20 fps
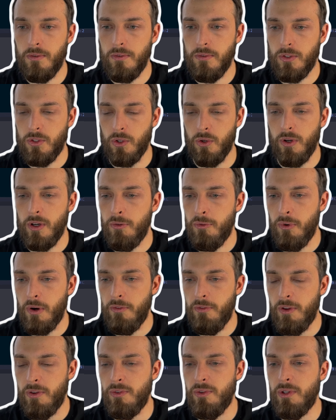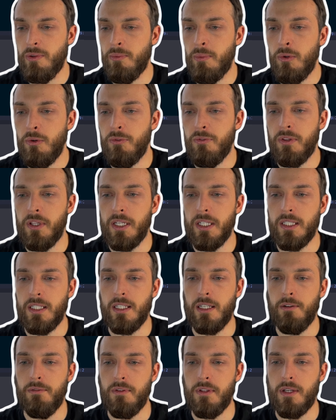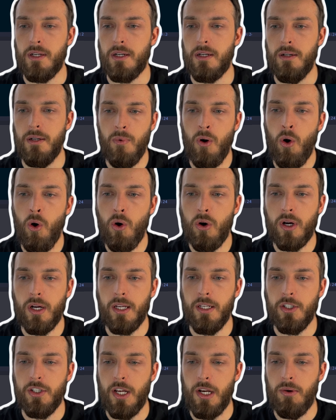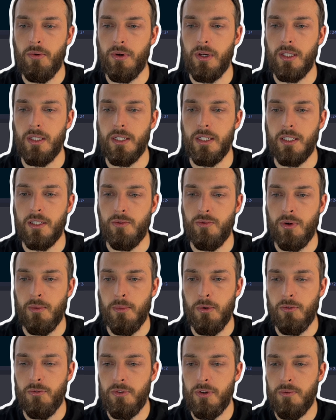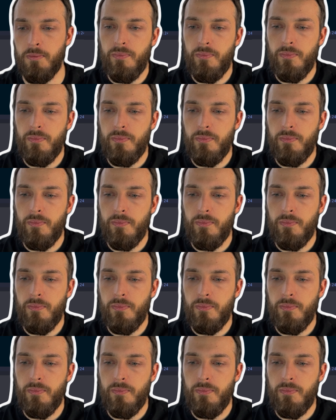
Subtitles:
So if we remove this, if the hook in general is removed.